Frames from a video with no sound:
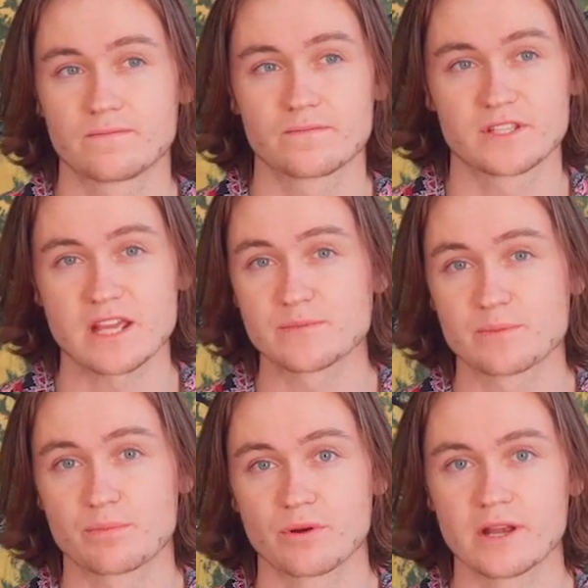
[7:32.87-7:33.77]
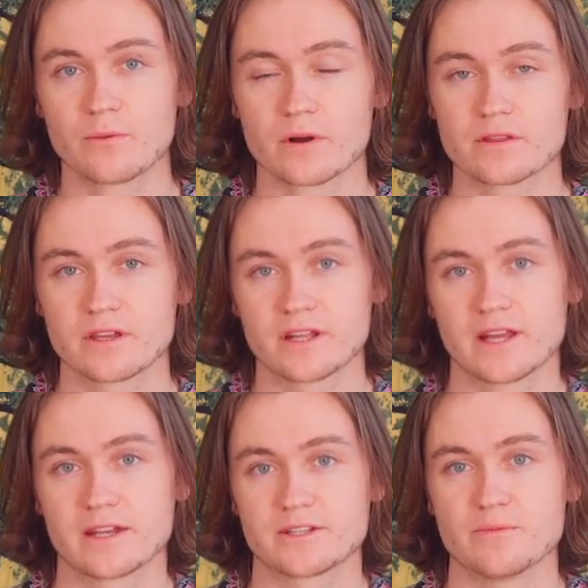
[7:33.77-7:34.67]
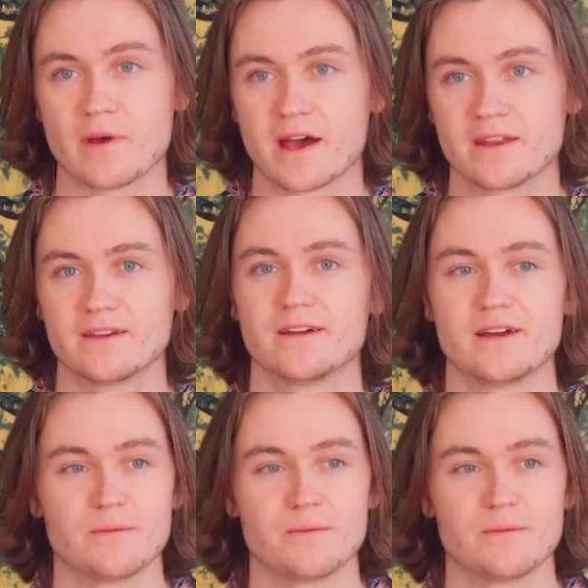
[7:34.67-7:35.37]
seems pretty worth it and not too bad,